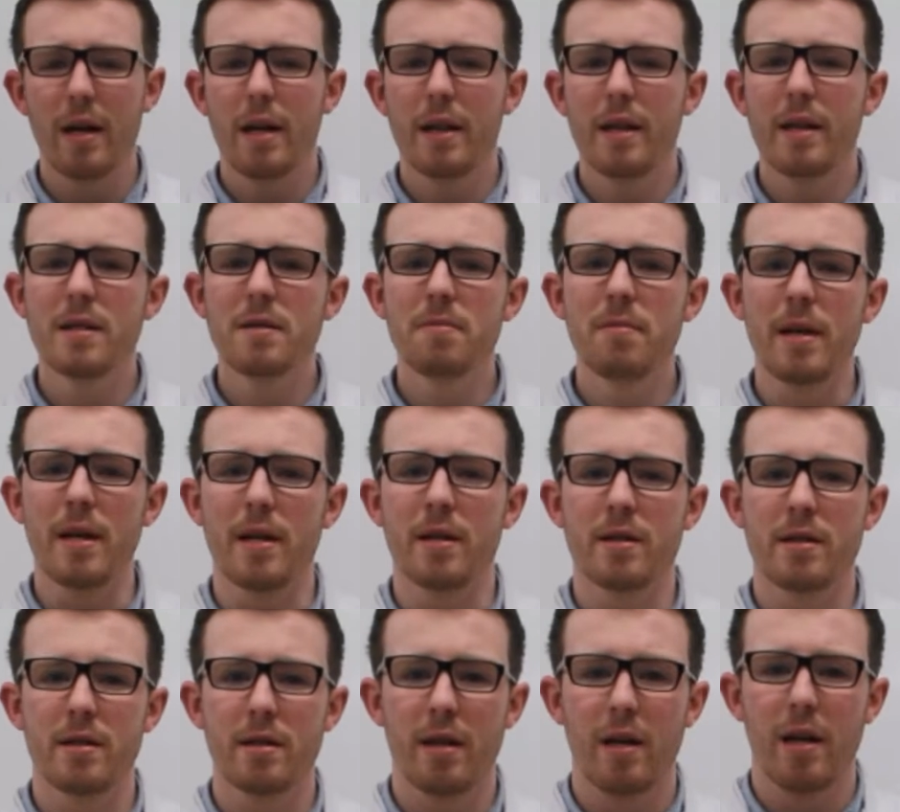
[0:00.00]
This
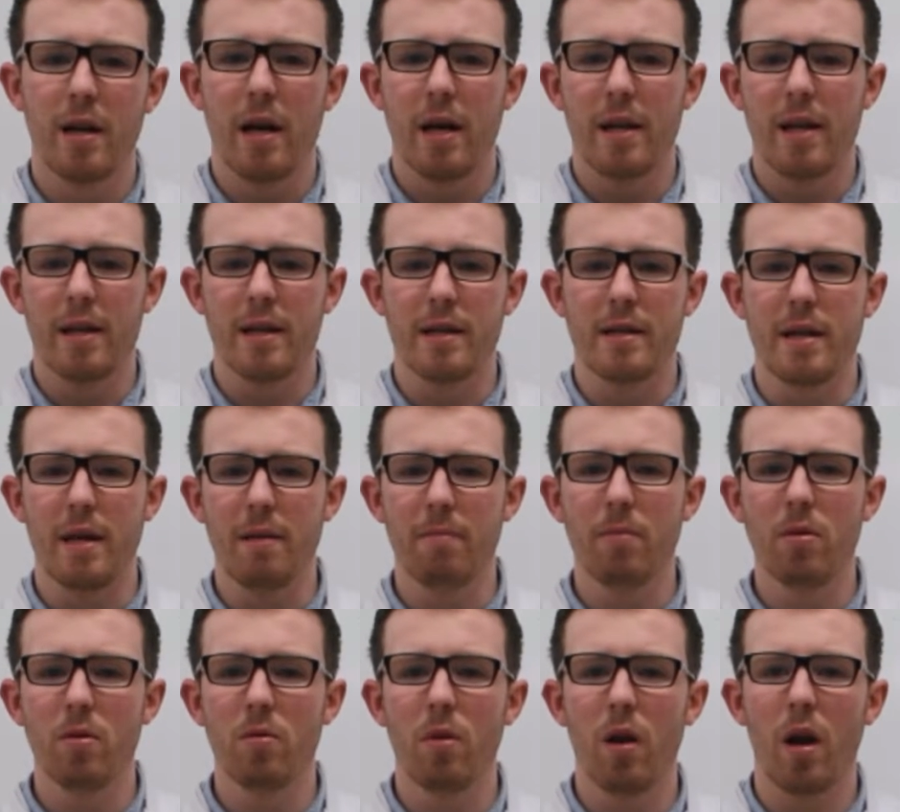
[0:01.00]
means that the
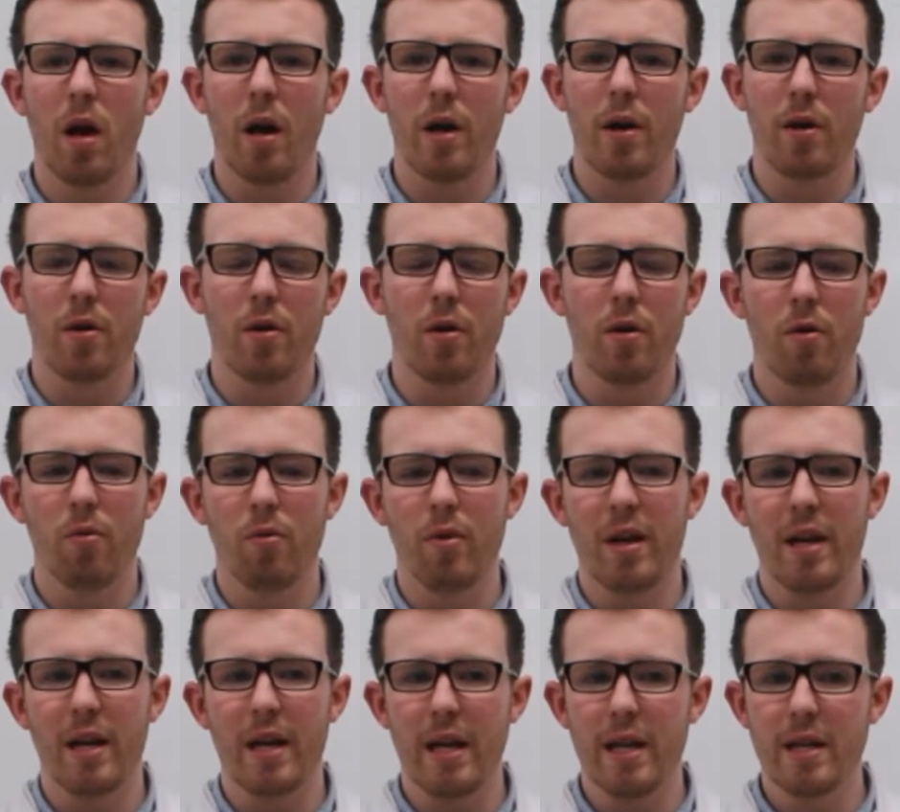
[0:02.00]
timber will either
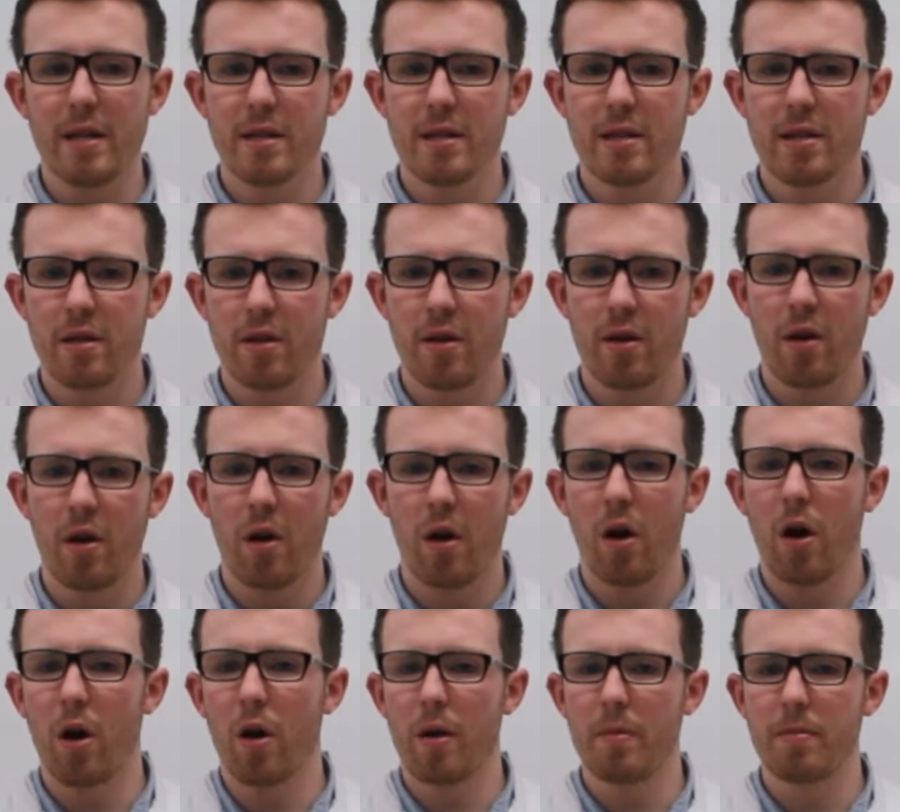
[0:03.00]
release
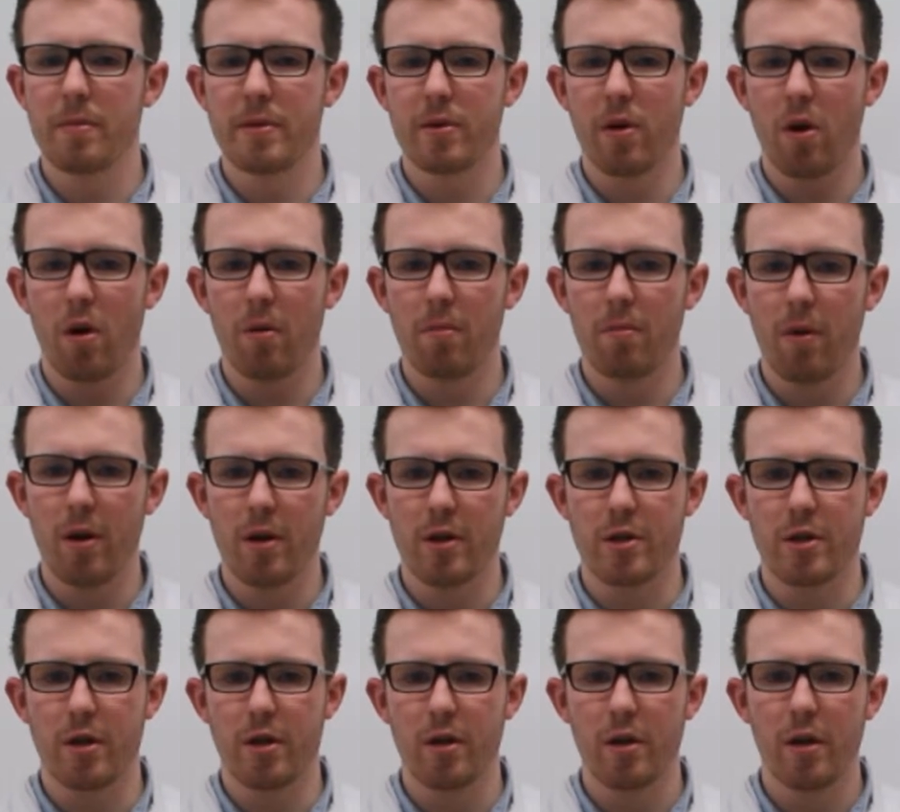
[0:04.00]
or absorb
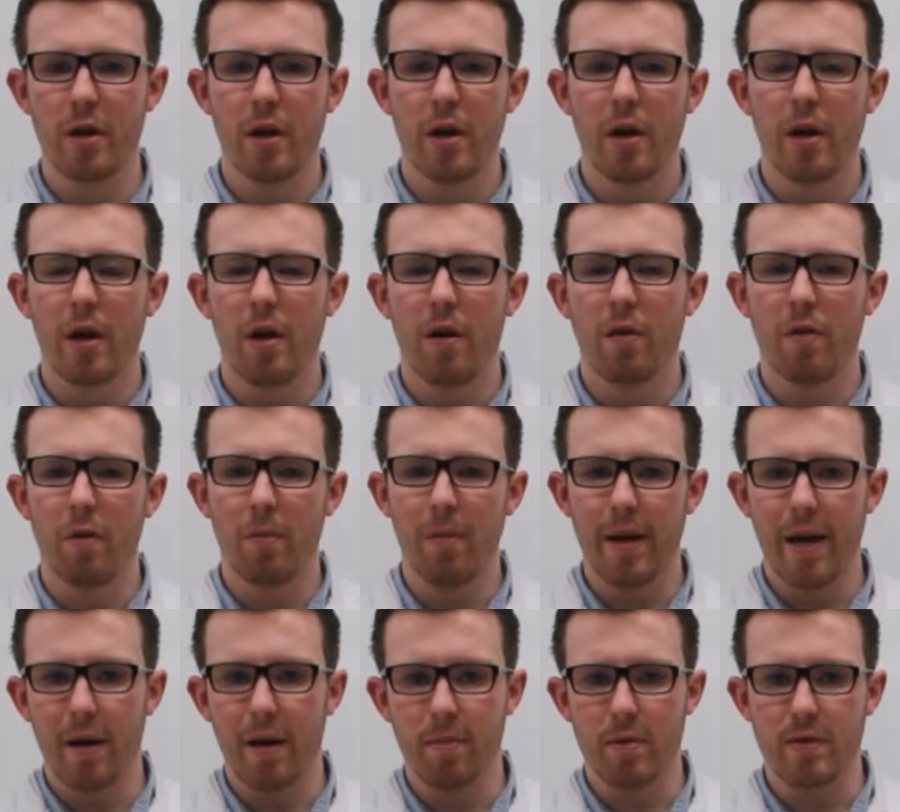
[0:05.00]
moisture from the
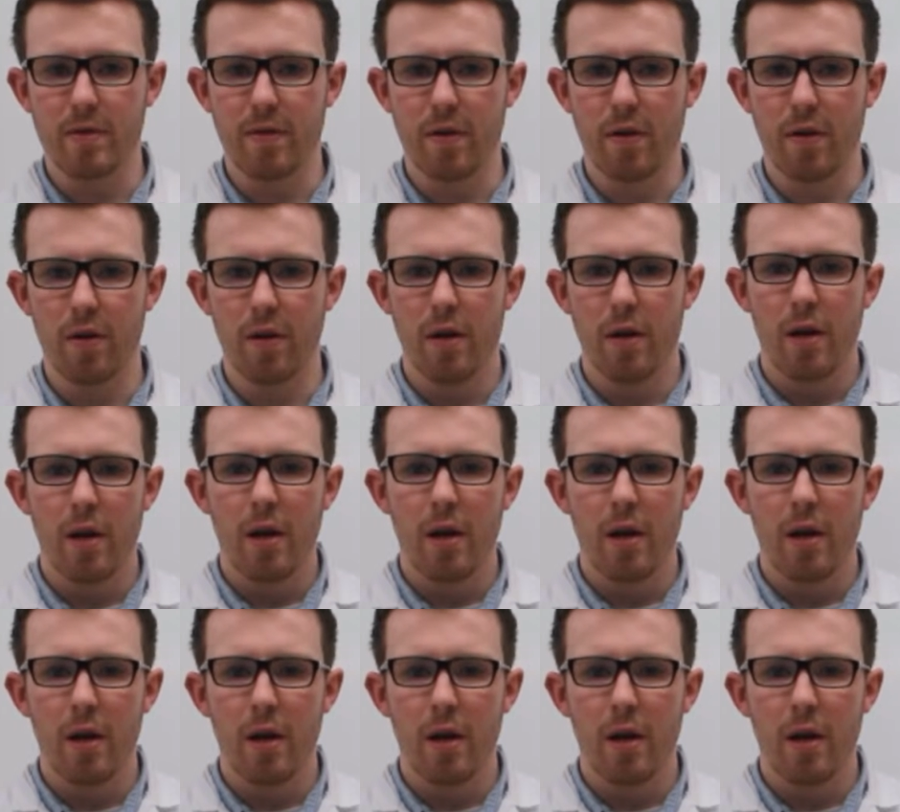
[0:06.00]
atmosphere